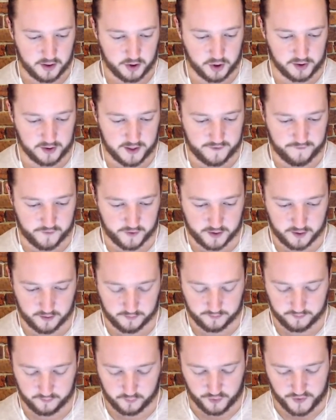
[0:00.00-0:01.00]
Good luck for
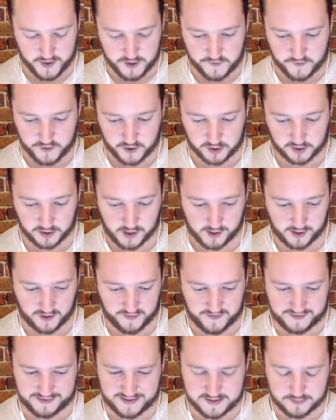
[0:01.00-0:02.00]
you. Well, thank you for the good luck. I
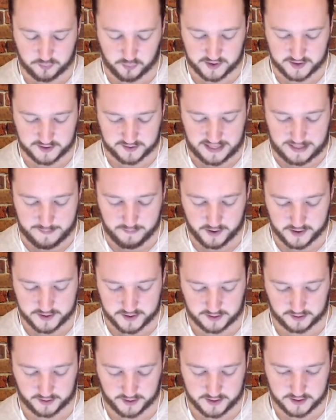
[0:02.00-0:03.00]
think that's what his name means,
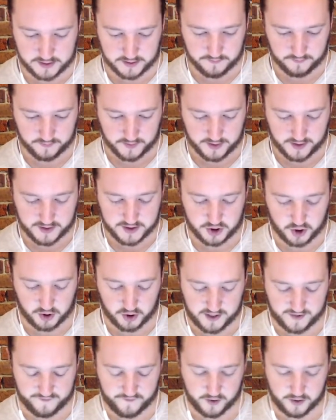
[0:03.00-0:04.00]
at least, is
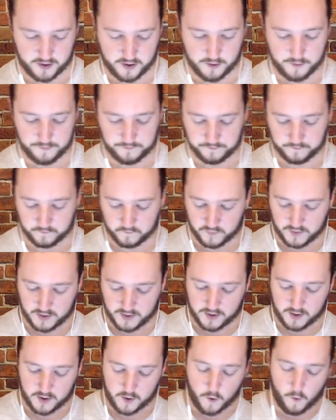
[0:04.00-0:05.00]
good luck for you.
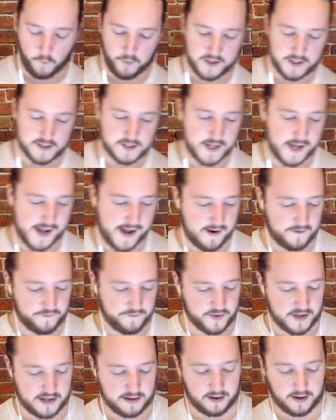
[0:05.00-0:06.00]
Hopefully he doesn't
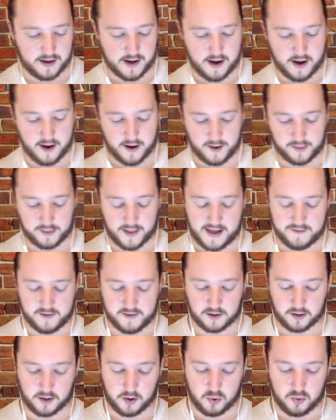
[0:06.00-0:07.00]
have the uh,
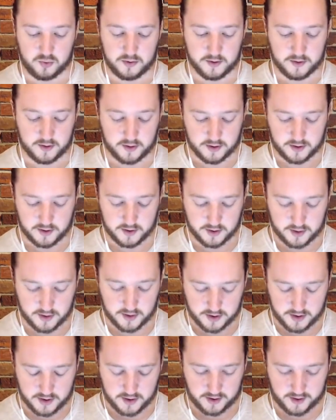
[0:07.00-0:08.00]
Lava Loon,
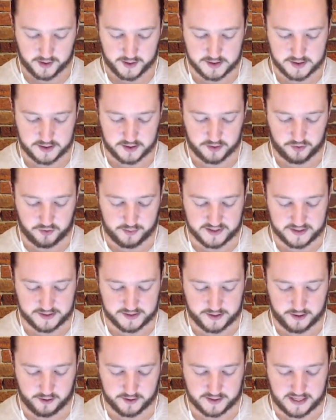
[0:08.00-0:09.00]
because Three
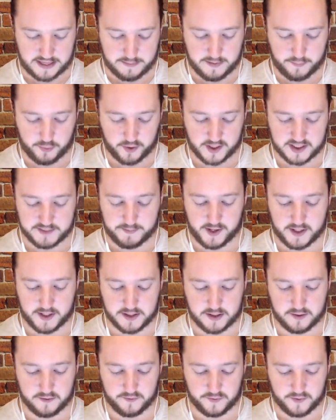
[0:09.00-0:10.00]
Musketeers can be pretty
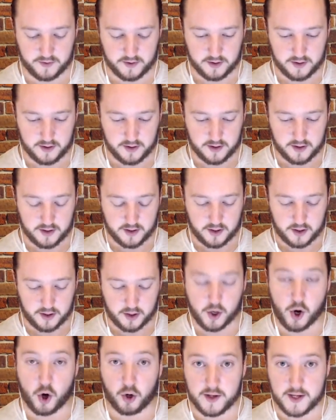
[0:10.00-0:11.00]
expensive
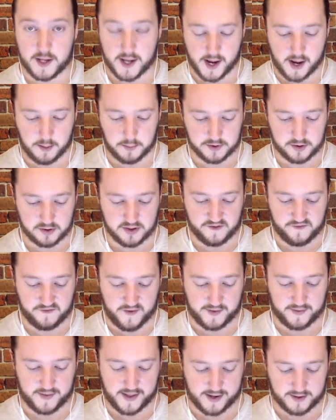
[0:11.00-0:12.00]
early game to
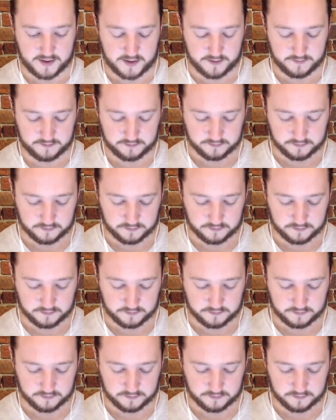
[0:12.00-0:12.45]
defend that